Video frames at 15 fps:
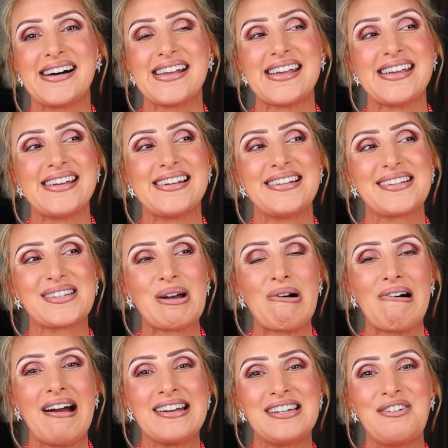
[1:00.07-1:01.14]
And so
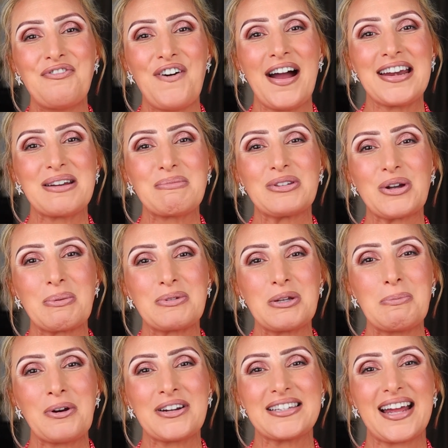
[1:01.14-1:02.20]
I did find them, so I'm
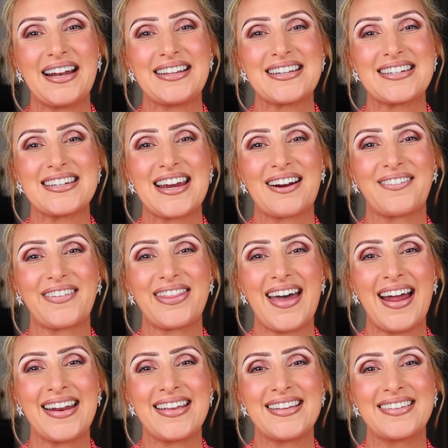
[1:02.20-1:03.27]
super excited to share what
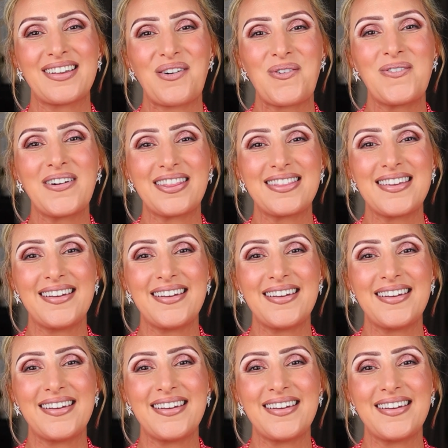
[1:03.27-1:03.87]
that is with